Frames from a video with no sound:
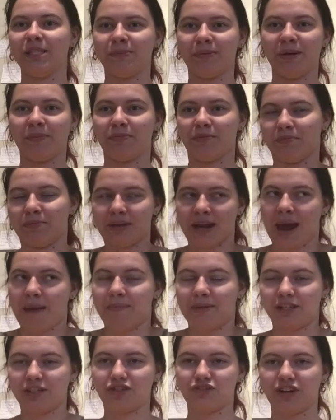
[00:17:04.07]
people, but I'm
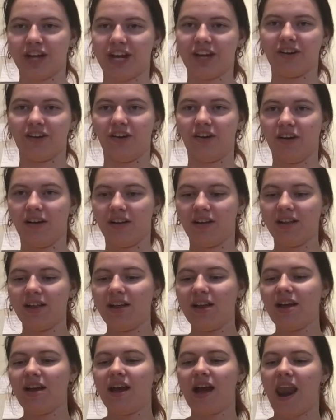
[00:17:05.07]
a straight girl.
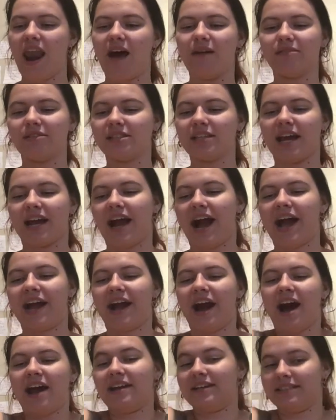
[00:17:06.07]
And I was like, I
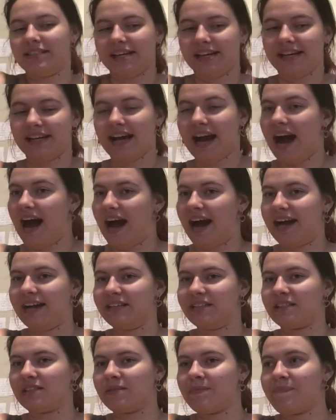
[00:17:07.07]
gotta date
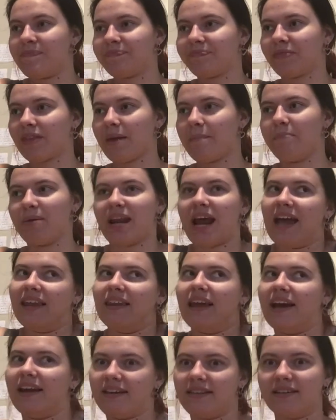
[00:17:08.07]
guys, but I
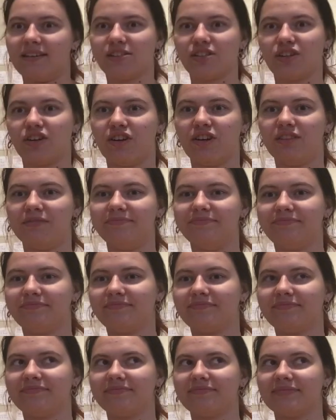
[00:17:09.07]
like this girl.
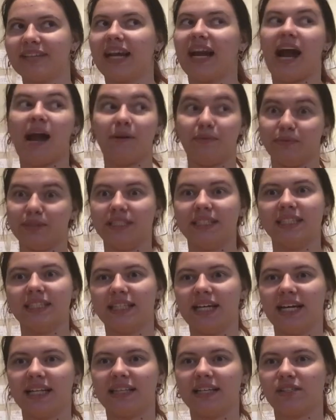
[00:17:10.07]
Like, I really
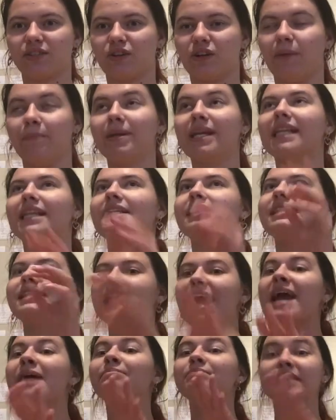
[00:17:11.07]
like this girl. But at the
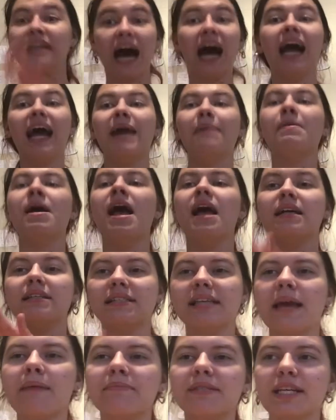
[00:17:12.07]
same time,
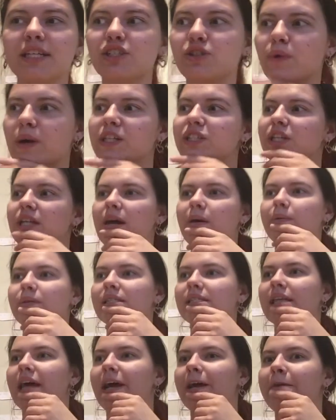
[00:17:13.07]
same situation, I was
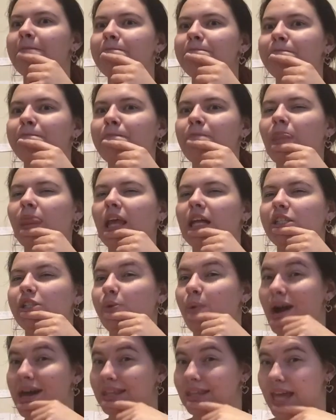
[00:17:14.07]
like, do
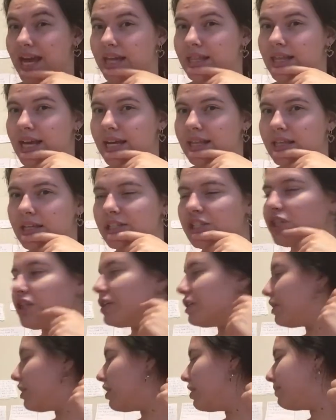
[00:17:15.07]
I like this
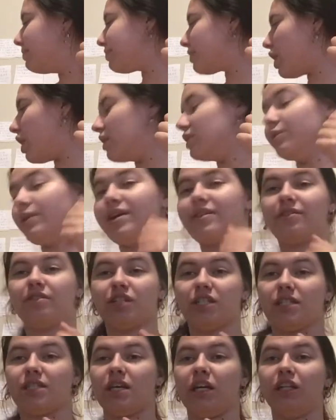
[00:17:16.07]
girl? Or do I
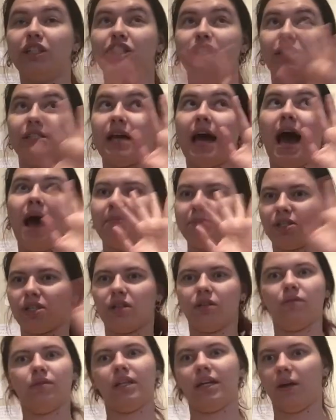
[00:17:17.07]
just think she's
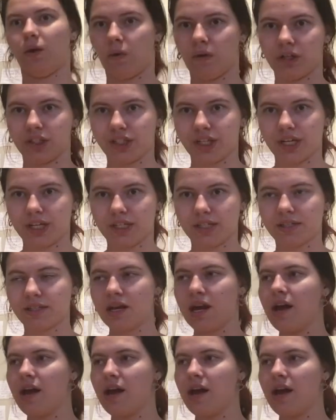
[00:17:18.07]
absolutely gorgeous?